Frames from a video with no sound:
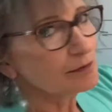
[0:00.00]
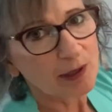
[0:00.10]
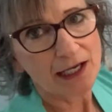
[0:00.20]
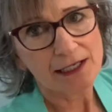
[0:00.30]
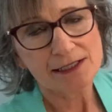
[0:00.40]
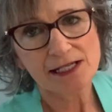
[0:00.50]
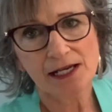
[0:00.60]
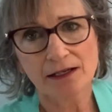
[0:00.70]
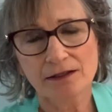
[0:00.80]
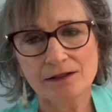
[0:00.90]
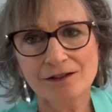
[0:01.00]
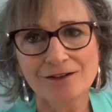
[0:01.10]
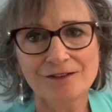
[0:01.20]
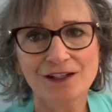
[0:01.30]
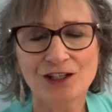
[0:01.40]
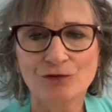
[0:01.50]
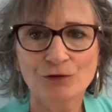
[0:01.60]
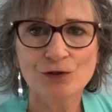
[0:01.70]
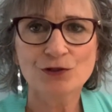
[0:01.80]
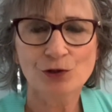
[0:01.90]
by 10. The
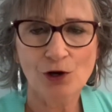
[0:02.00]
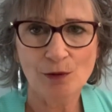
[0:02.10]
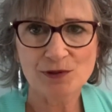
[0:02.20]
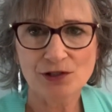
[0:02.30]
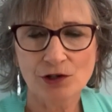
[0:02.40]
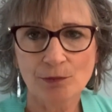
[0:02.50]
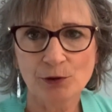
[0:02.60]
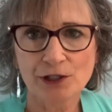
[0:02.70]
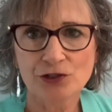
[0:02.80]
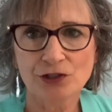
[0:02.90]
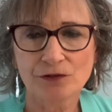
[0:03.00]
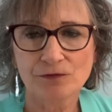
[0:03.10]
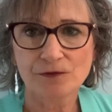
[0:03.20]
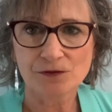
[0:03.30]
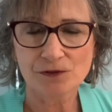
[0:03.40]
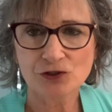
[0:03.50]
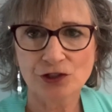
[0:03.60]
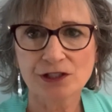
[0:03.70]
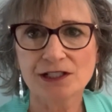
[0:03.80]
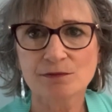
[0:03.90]
inverse or opposite operation of
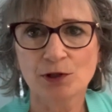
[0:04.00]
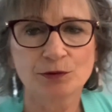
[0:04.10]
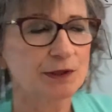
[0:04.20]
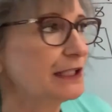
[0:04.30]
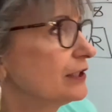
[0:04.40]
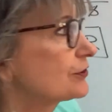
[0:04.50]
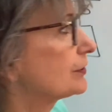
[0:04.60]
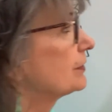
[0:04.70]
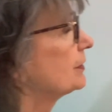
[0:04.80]
division is multiplication.